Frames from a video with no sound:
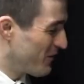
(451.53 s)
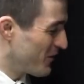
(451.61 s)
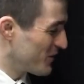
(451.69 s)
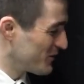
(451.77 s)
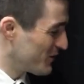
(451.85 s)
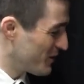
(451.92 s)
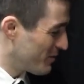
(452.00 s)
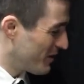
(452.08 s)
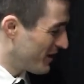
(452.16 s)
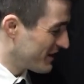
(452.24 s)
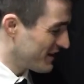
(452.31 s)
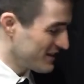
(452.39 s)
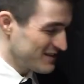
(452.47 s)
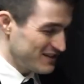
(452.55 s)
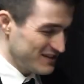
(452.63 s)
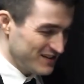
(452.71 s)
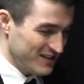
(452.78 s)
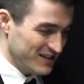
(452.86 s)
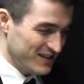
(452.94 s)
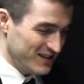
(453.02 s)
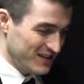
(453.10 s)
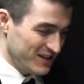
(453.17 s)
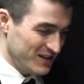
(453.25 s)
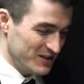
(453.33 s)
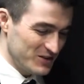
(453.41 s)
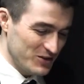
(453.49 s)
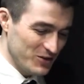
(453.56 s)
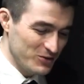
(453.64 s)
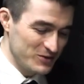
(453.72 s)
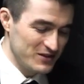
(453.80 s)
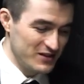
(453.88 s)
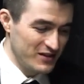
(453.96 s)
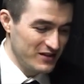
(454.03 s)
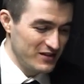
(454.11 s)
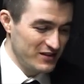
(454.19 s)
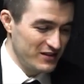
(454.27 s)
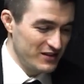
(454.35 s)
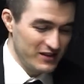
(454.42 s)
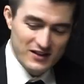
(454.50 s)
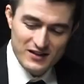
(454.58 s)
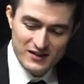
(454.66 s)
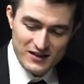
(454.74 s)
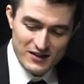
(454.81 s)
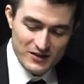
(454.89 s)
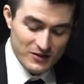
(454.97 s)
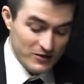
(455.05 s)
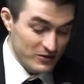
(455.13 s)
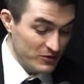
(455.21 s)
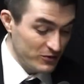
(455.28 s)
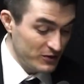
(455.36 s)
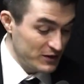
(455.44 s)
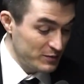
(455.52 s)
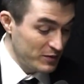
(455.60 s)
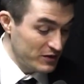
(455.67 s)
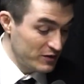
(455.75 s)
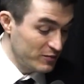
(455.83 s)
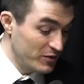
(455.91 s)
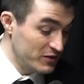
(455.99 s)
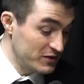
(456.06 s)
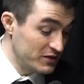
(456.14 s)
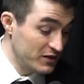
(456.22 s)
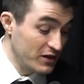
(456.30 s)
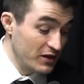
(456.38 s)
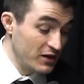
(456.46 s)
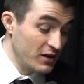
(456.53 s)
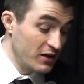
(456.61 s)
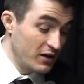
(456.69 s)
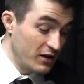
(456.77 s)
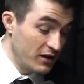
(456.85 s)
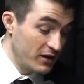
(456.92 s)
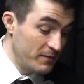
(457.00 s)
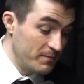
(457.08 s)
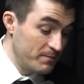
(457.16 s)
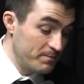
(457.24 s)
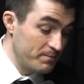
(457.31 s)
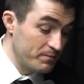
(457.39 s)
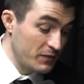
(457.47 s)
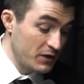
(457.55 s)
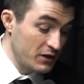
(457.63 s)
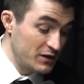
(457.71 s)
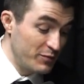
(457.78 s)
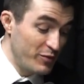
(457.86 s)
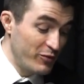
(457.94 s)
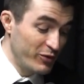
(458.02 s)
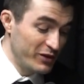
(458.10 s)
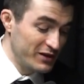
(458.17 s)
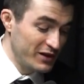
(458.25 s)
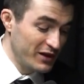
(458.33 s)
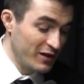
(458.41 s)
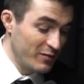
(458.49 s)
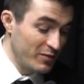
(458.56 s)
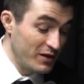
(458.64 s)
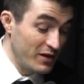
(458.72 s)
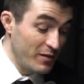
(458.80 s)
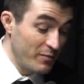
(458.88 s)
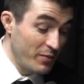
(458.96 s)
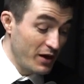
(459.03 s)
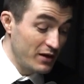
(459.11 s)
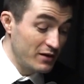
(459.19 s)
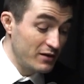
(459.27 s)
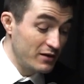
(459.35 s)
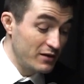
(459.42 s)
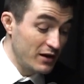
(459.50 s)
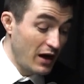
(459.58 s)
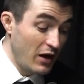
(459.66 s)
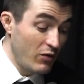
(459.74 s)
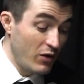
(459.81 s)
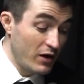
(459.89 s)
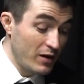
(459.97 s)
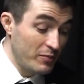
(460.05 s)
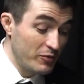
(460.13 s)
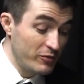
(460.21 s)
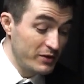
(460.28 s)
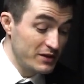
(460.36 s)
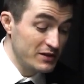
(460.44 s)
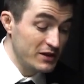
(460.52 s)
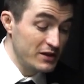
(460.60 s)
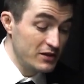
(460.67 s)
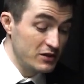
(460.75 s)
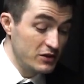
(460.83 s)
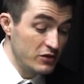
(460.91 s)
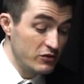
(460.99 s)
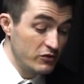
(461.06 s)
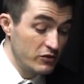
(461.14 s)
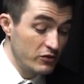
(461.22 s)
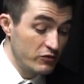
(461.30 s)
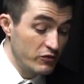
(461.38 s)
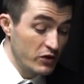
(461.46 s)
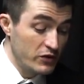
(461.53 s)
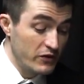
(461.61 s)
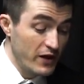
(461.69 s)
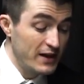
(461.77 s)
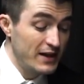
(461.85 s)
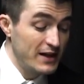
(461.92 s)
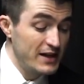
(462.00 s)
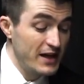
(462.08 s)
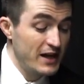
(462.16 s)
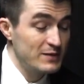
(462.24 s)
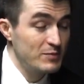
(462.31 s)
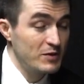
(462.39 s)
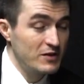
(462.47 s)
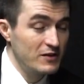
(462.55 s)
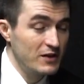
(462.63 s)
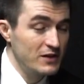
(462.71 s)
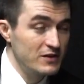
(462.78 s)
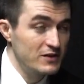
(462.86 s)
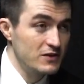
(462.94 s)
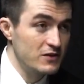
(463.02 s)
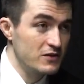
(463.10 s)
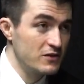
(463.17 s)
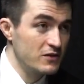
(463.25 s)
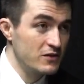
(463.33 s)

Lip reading: first for the podcast, and shows that you're truly a special person to be willing to help. But now, a couple of weeks later, do you regret any aspect of that decision?